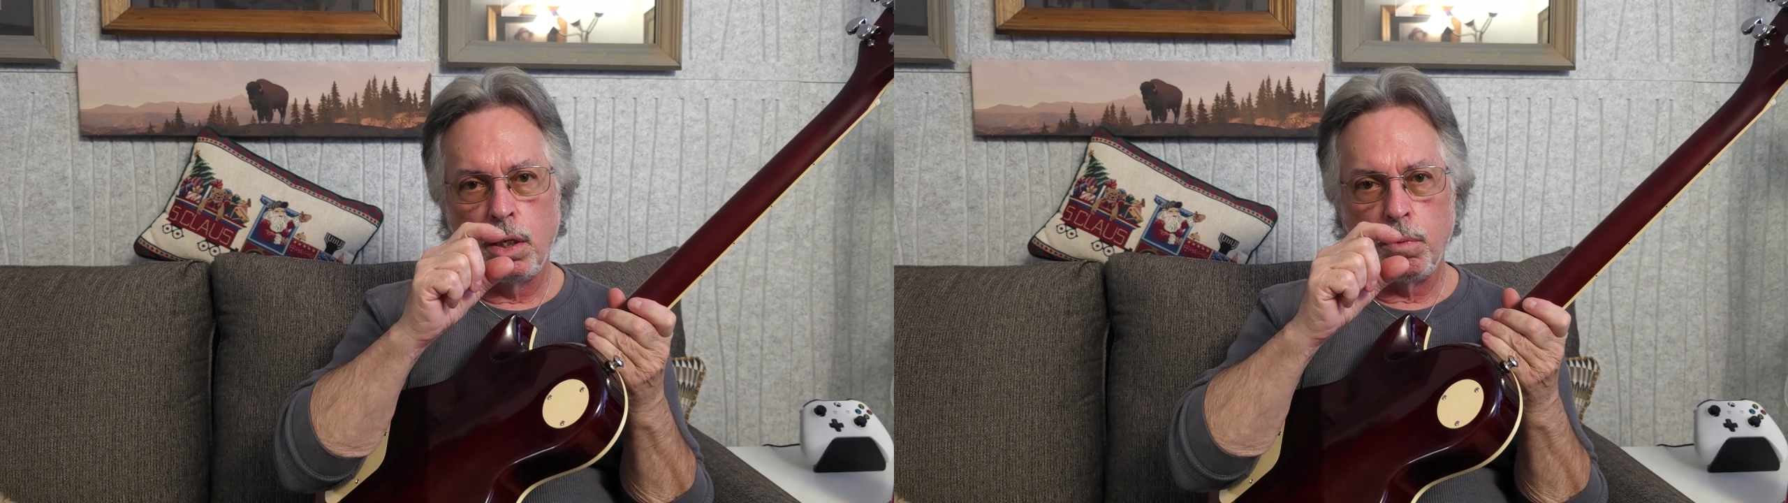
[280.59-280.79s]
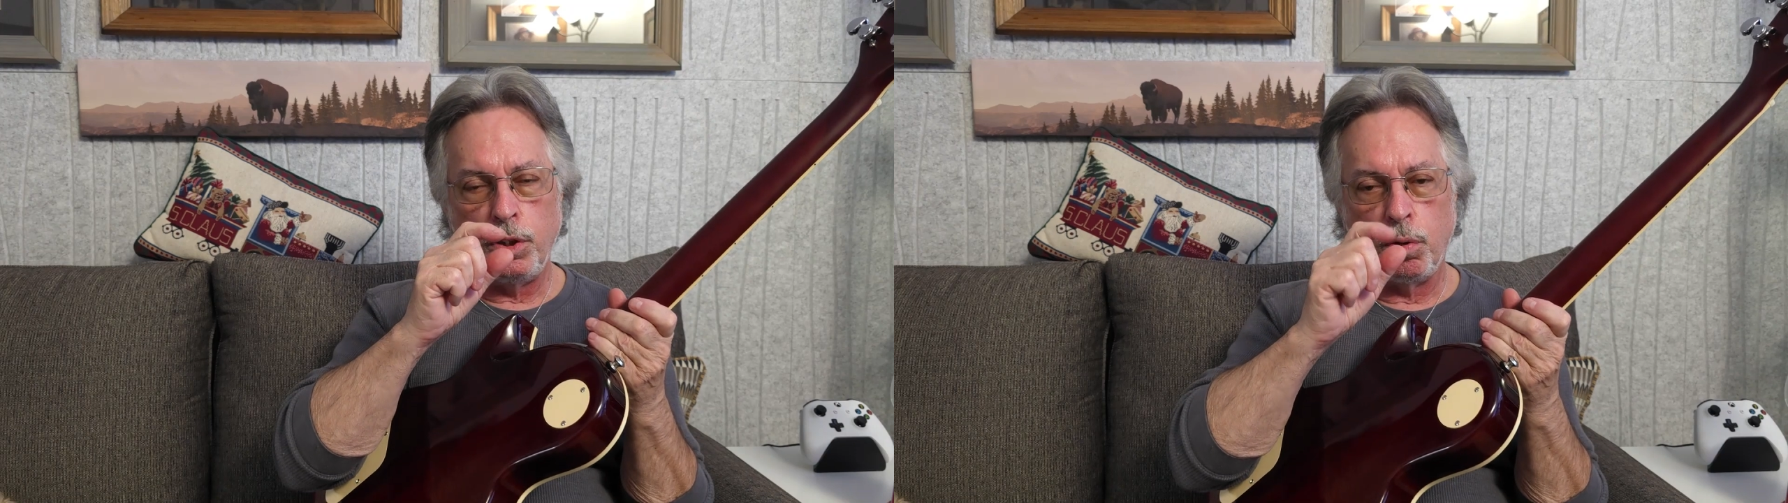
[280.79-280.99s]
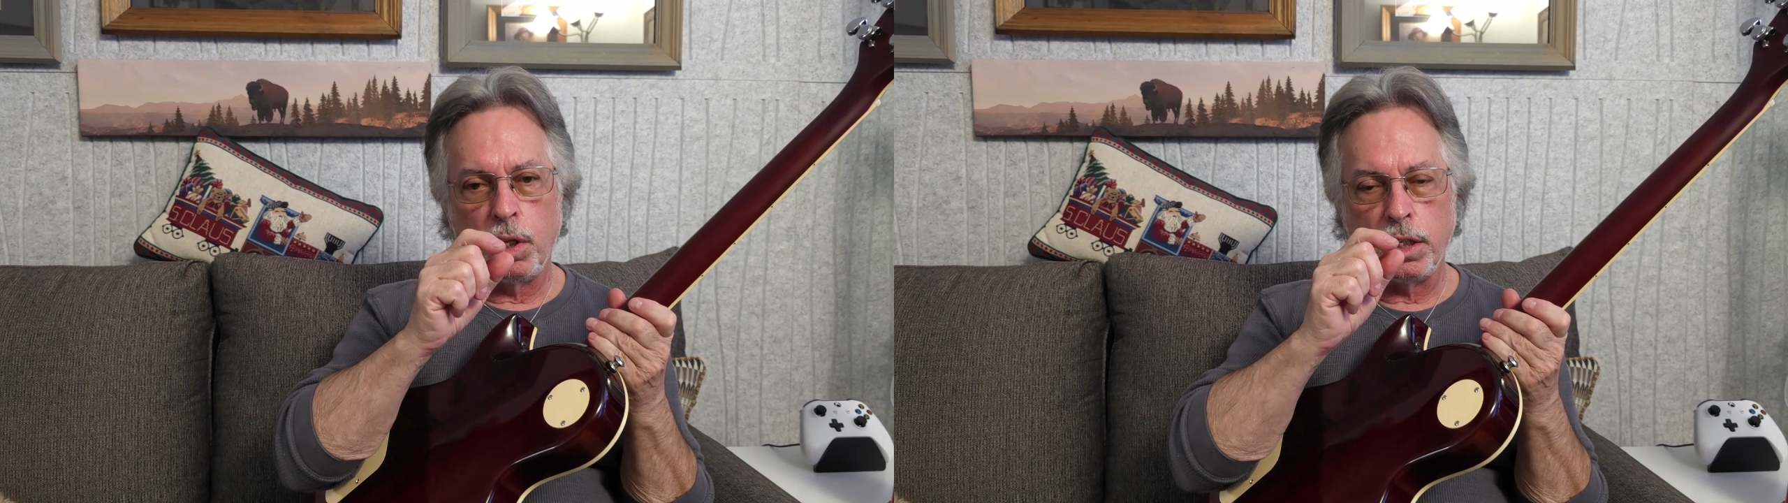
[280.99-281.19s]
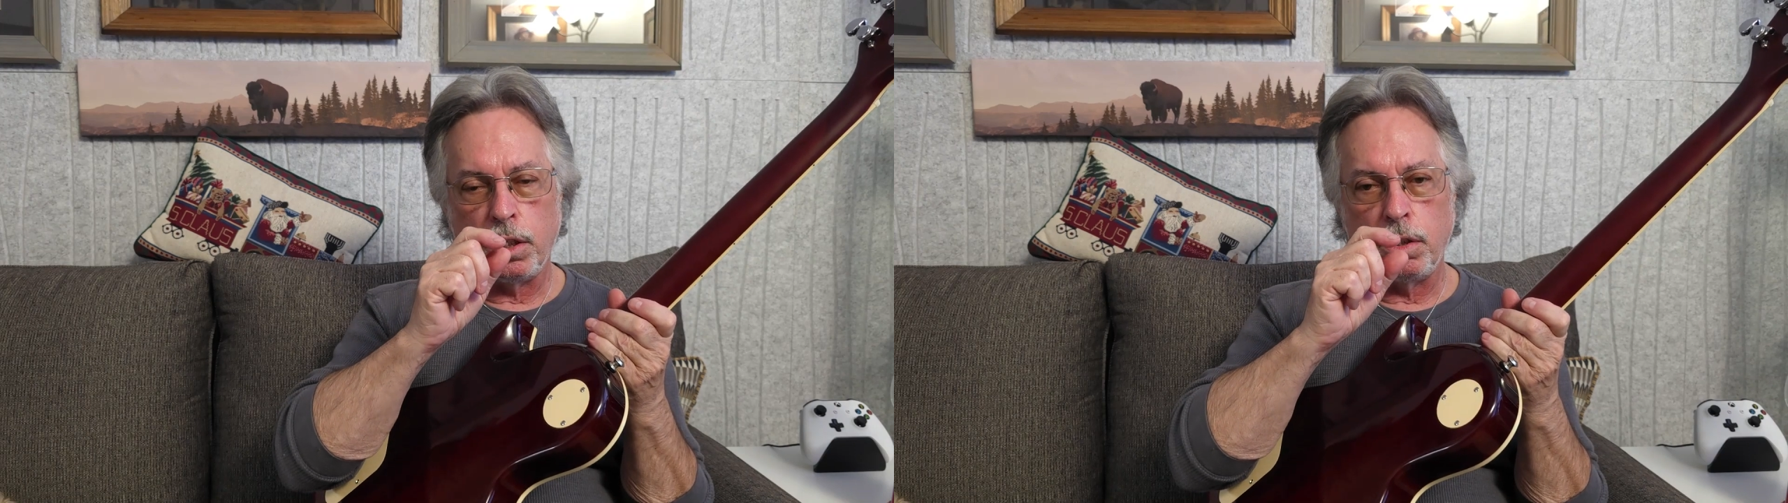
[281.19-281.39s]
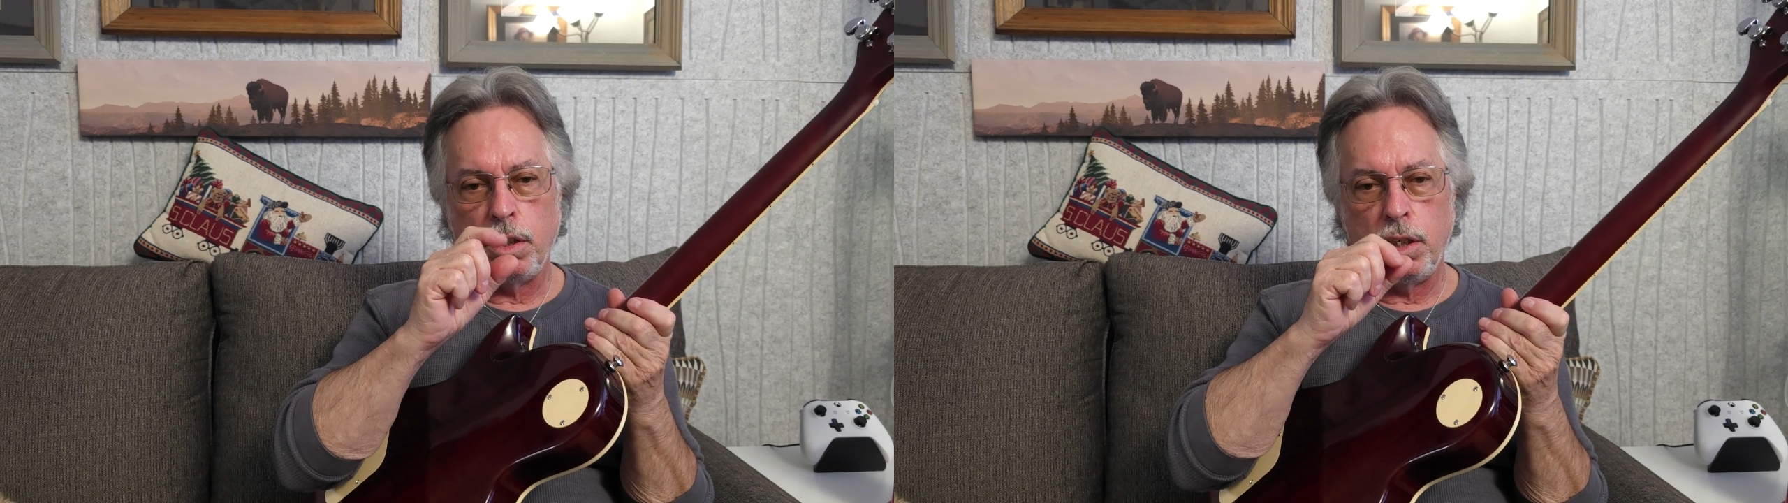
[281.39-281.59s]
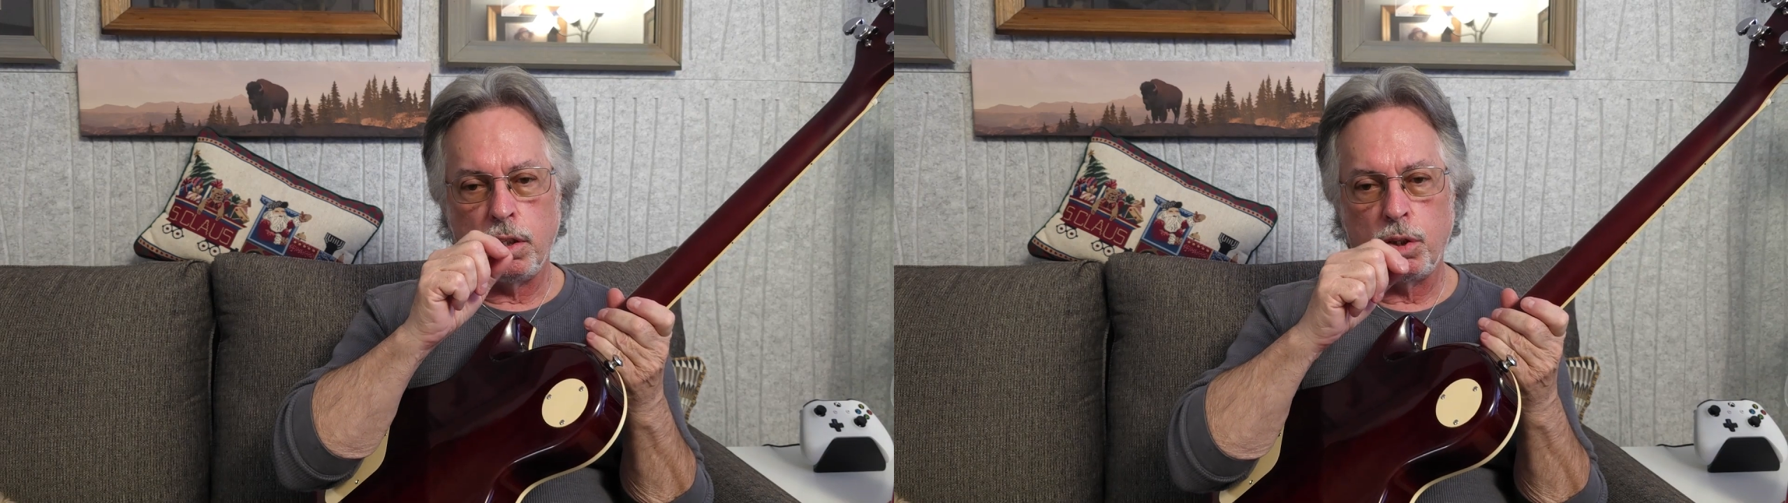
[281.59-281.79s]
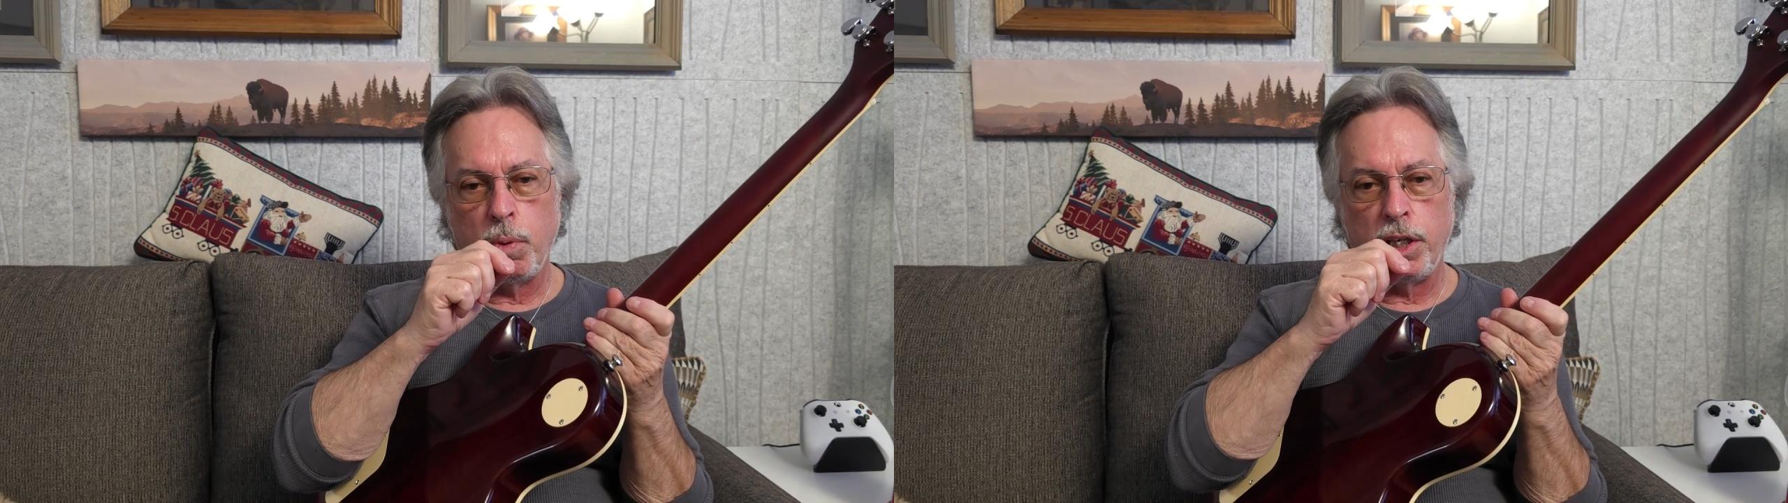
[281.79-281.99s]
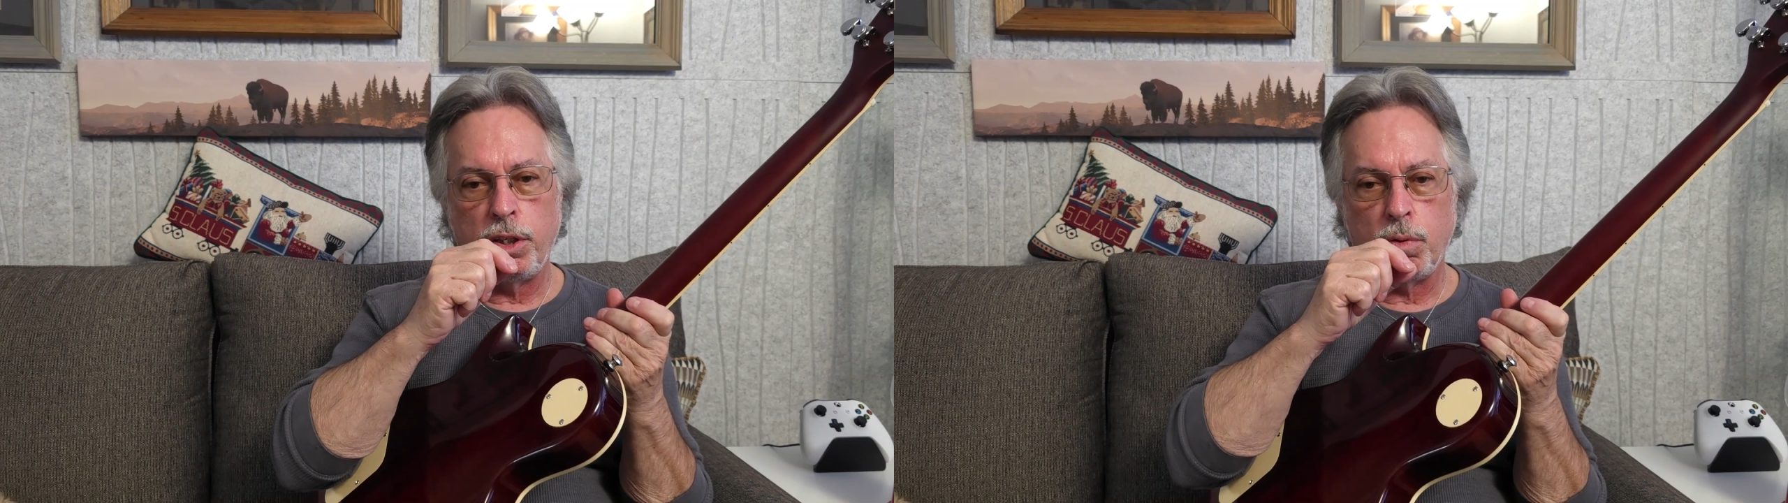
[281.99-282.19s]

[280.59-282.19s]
When you click the switch,